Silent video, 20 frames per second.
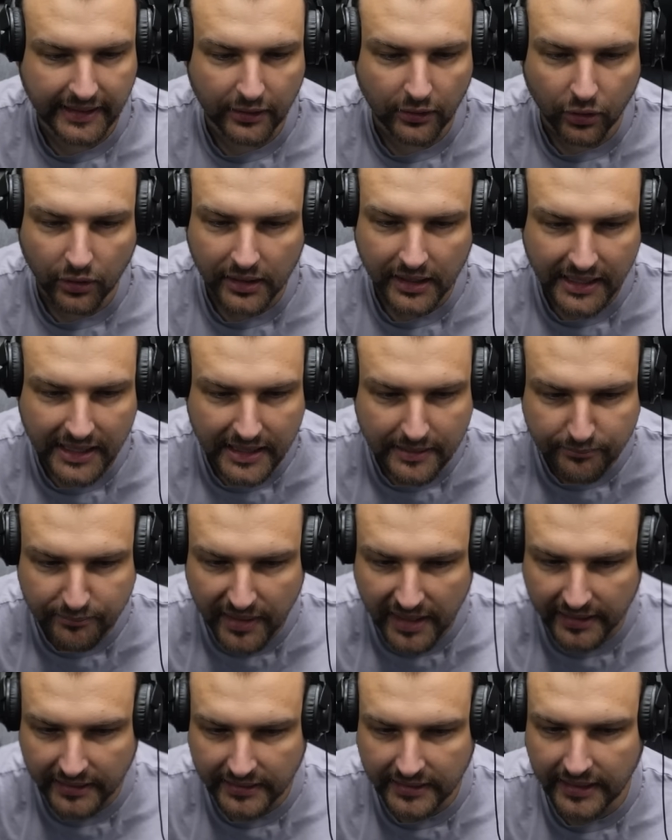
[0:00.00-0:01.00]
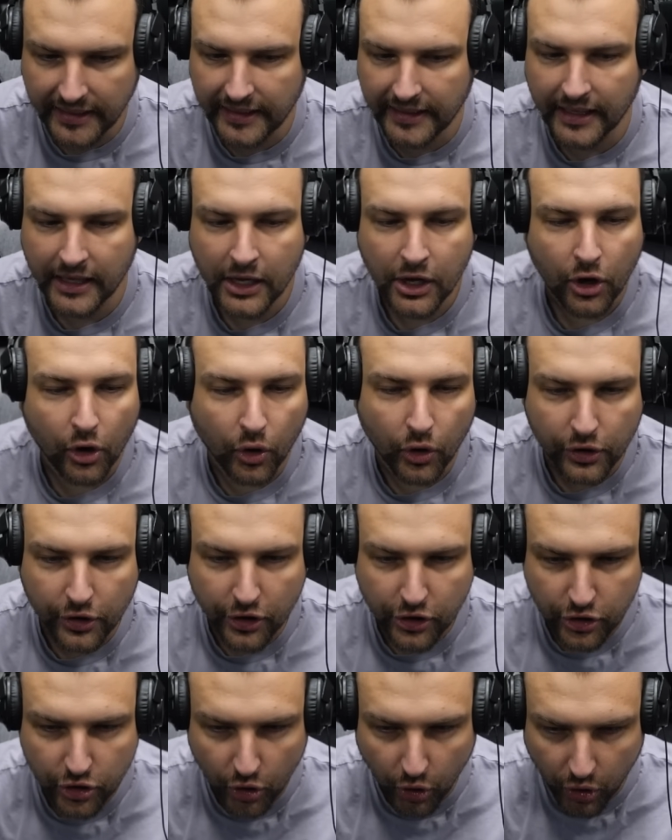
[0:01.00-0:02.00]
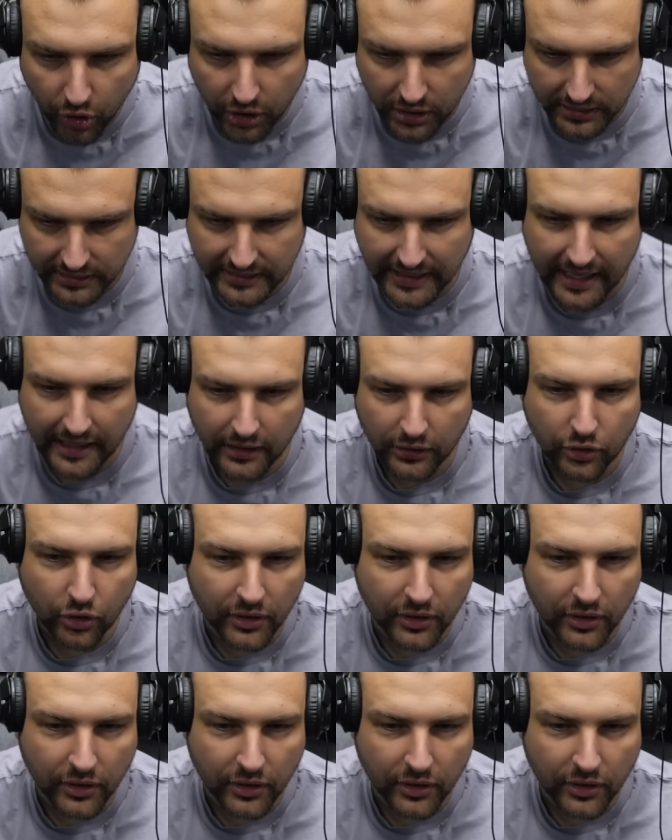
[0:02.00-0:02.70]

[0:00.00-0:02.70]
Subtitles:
or Liberty, or Yoch tank,